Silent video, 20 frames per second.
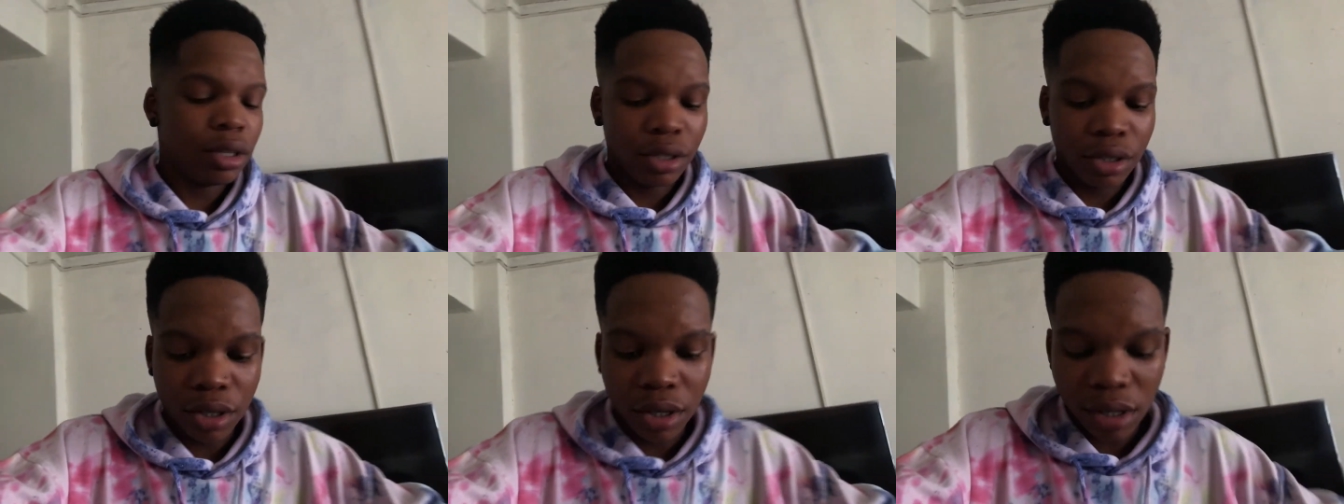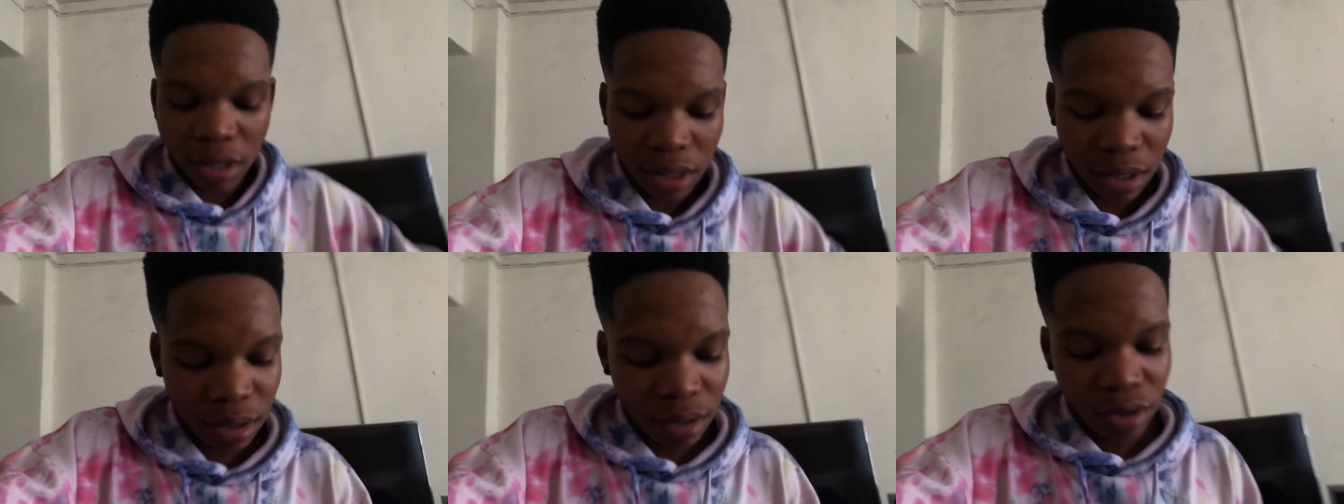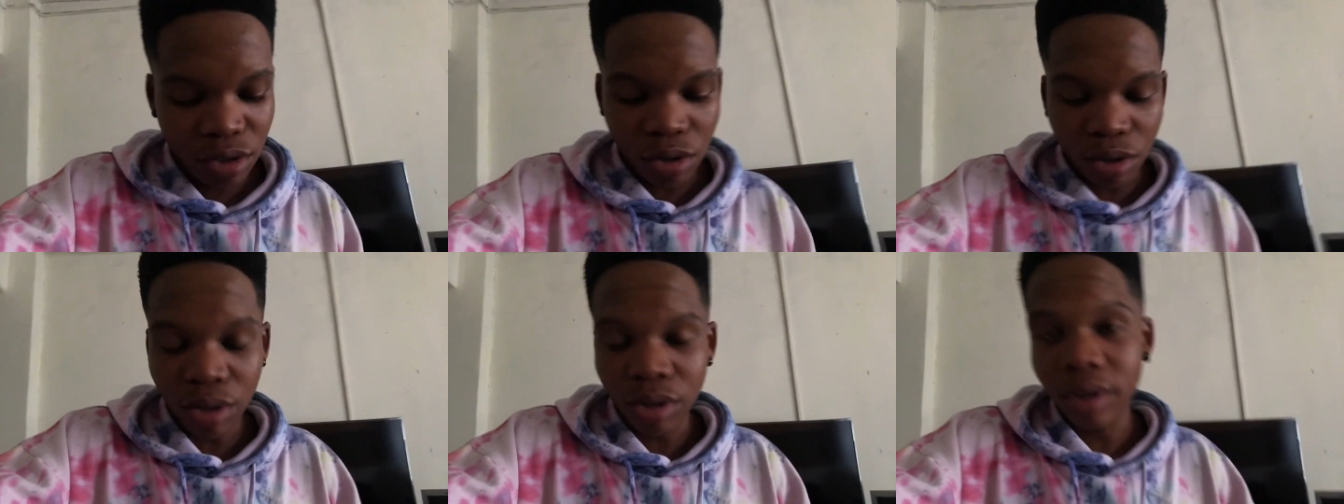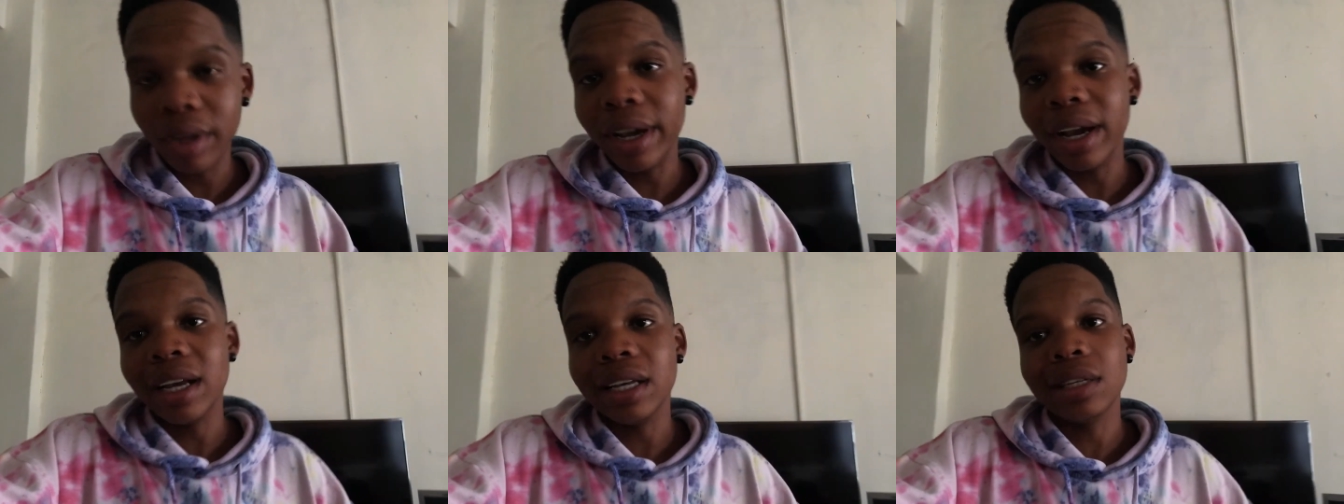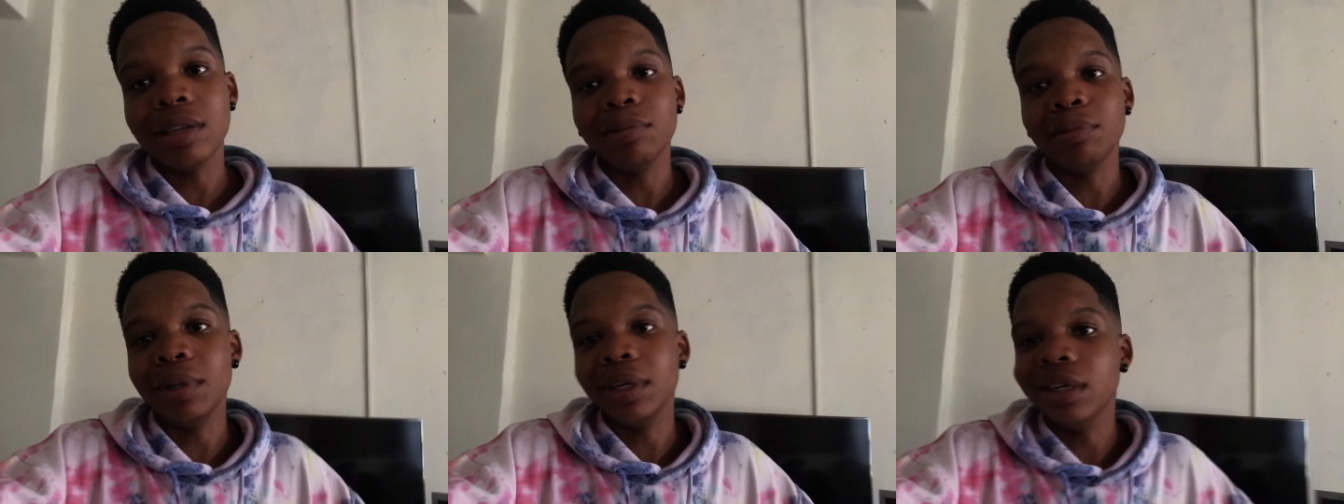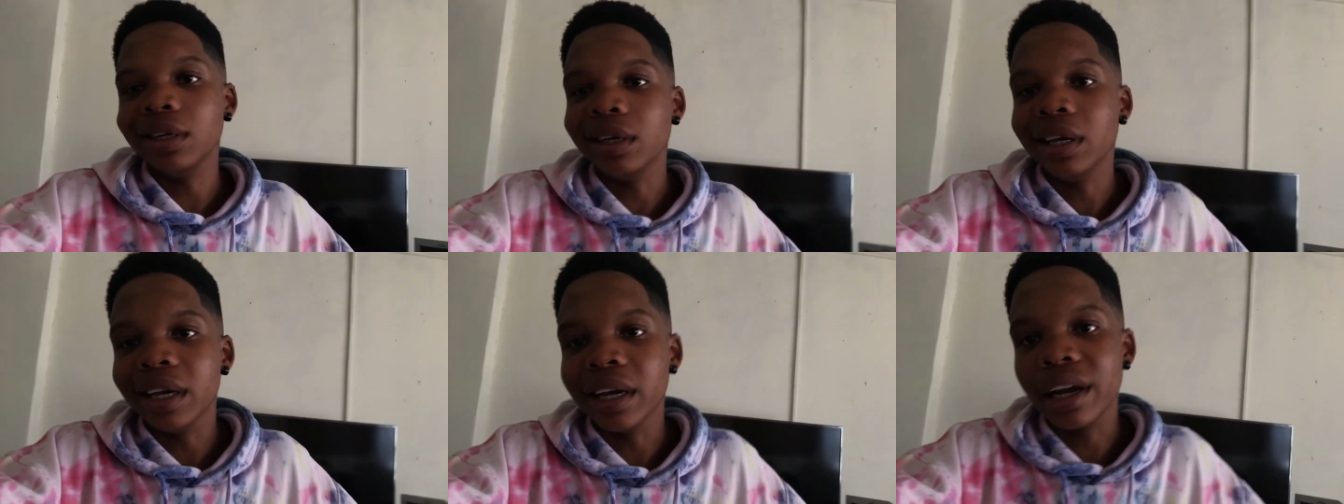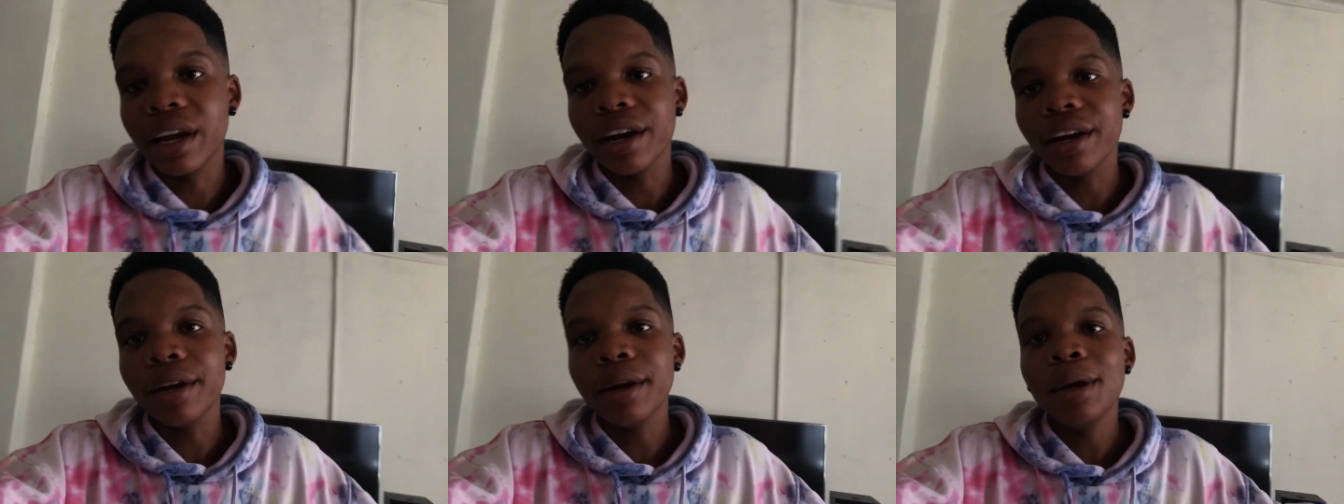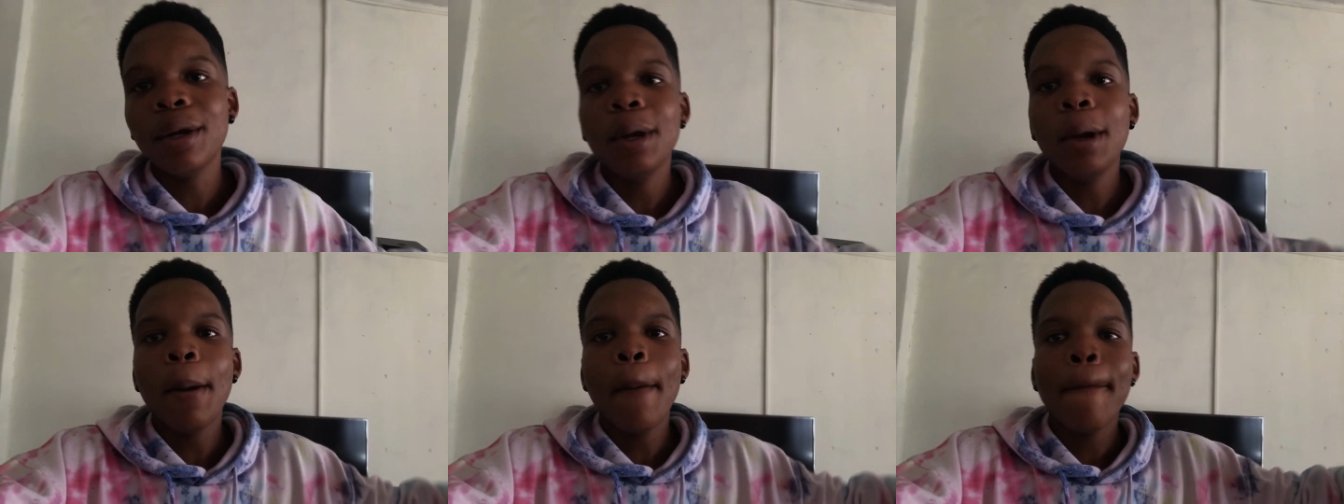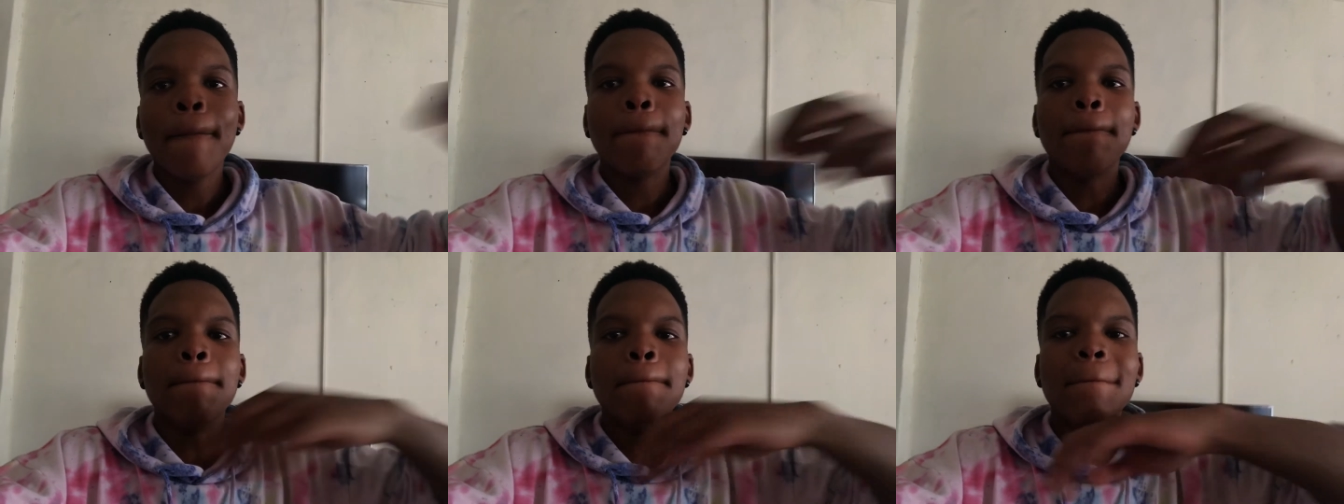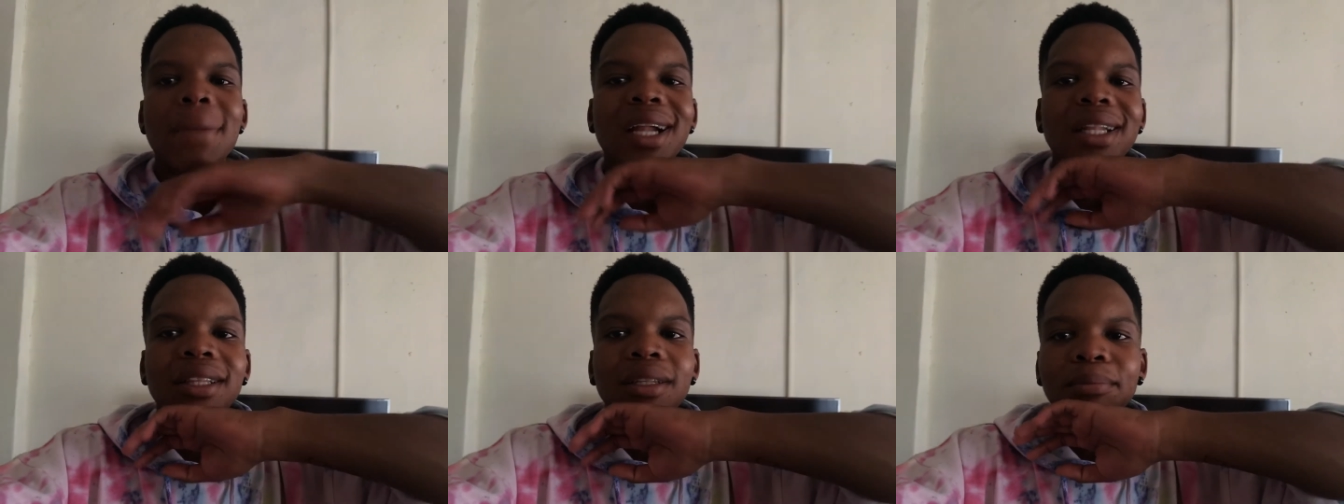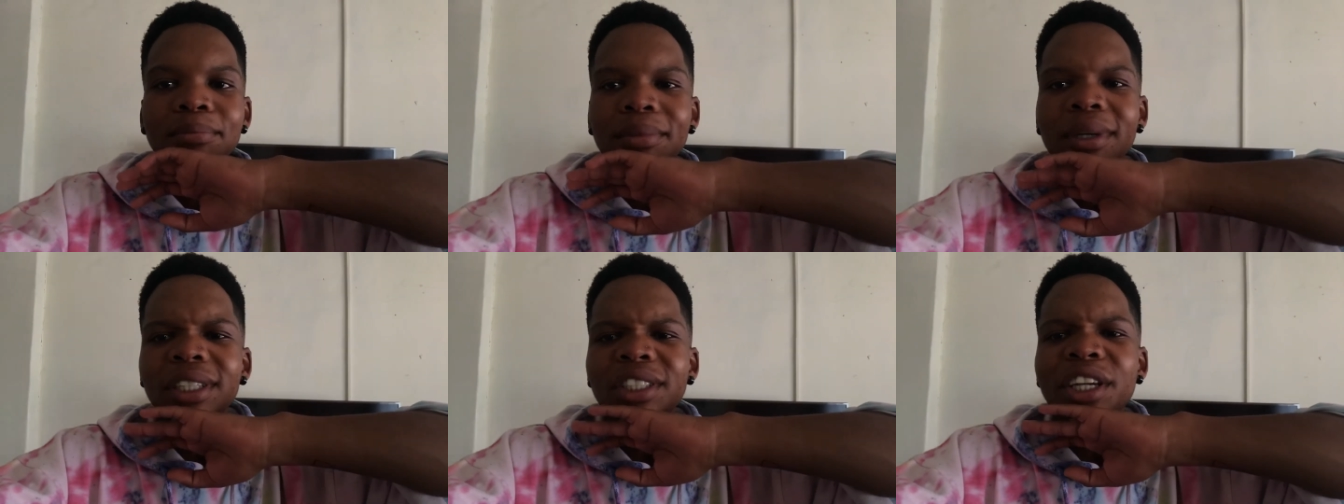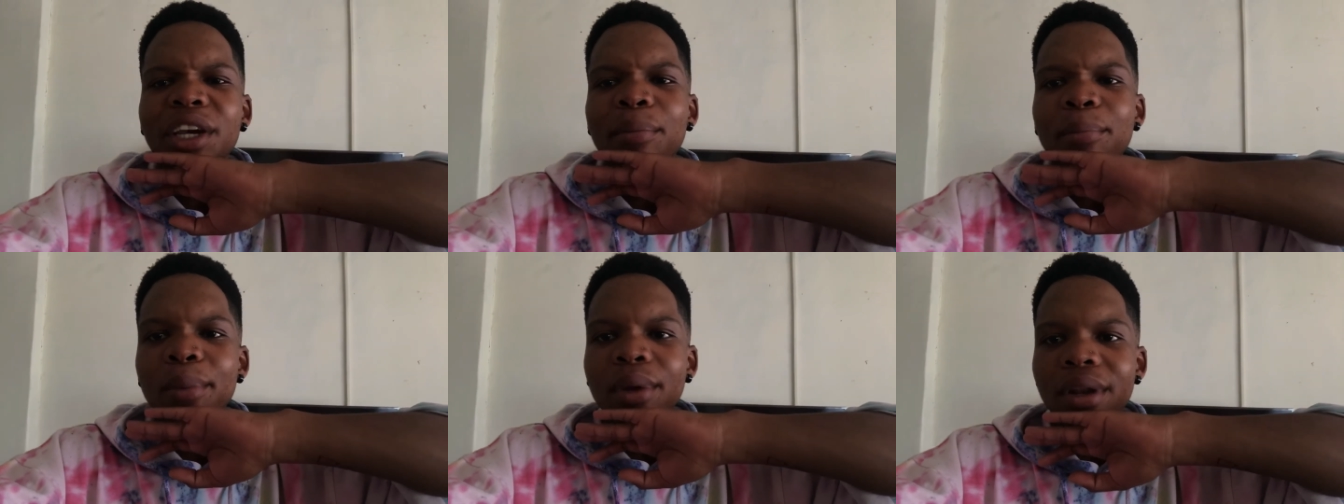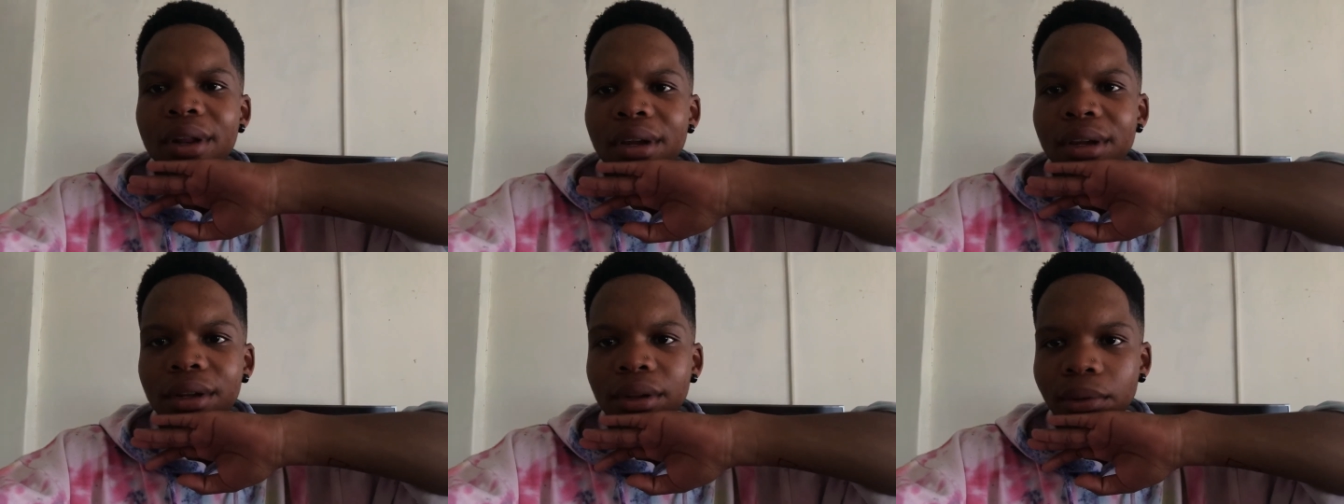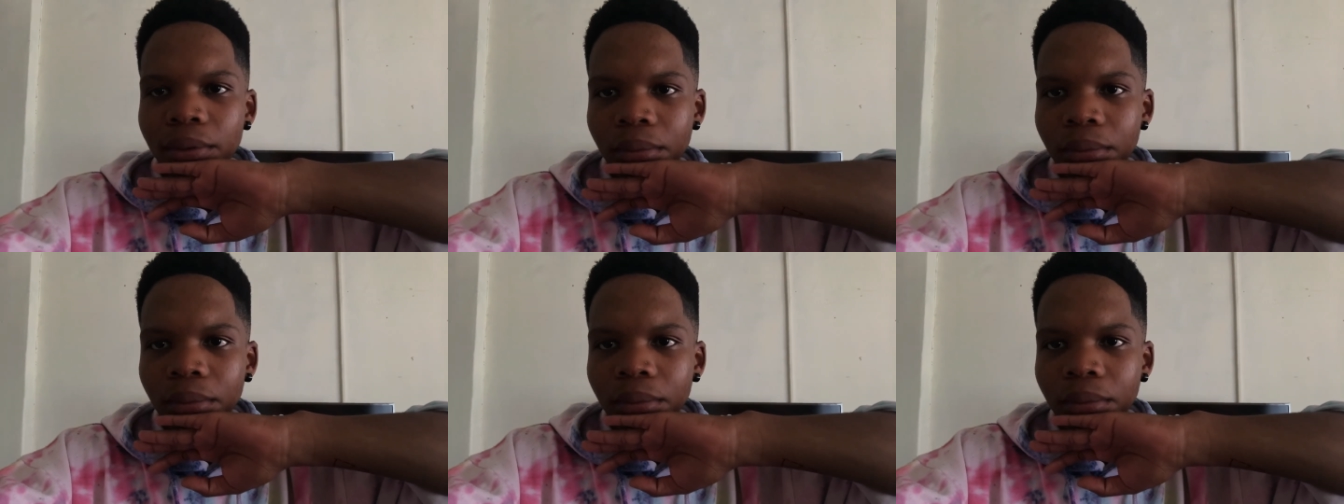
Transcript: just showing you guys I'm getting a haircut. Nothing much happening.